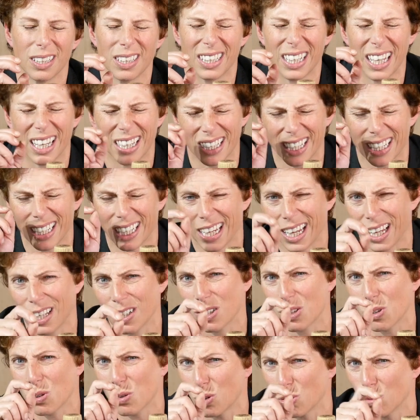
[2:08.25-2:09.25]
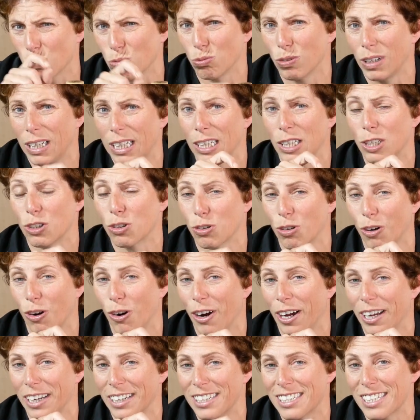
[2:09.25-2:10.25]
that the councils are really
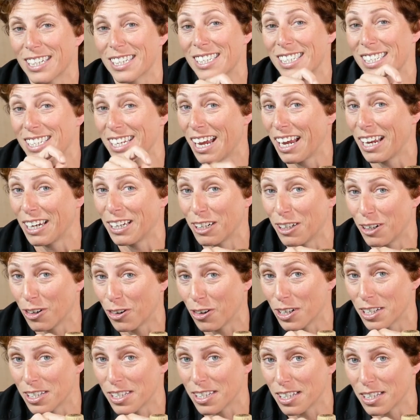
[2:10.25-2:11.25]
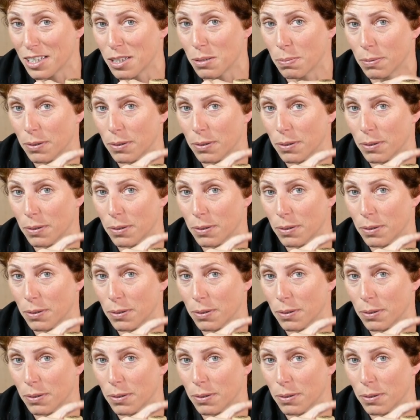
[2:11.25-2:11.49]
trying to standardise this,